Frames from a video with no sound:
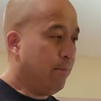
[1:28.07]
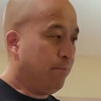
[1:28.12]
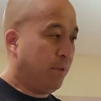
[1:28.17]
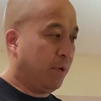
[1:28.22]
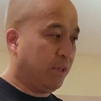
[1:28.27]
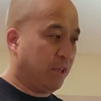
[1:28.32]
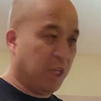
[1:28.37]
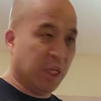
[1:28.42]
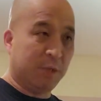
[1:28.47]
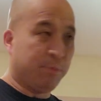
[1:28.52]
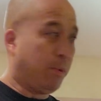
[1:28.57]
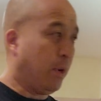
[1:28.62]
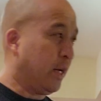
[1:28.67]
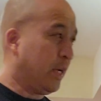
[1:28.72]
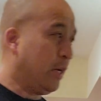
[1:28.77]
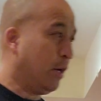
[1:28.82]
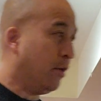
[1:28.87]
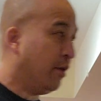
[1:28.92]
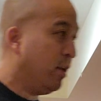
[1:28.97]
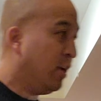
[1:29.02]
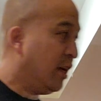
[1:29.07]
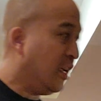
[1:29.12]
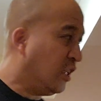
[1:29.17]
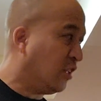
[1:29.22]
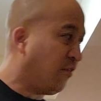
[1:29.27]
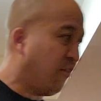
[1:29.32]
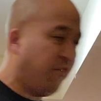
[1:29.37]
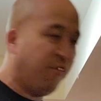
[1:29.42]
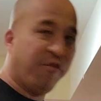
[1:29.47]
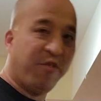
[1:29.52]
But this part here is
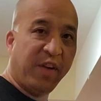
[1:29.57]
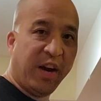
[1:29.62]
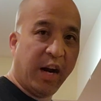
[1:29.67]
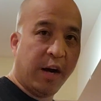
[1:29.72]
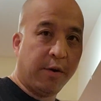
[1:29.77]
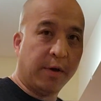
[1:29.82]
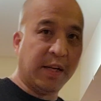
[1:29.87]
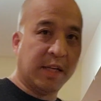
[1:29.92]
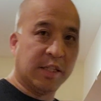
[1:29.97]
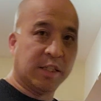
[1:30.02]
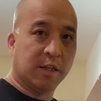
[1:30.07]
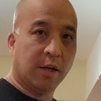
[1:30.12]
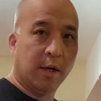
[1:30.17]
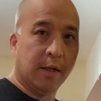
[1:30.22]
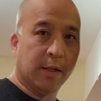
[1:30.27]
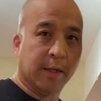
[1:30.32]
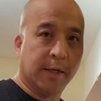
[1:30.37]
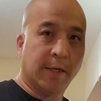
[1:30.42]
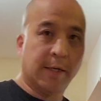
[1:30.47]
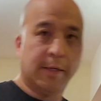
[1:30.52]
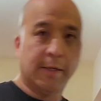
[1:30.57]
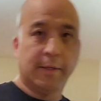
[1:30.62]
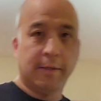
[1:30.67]
very solid.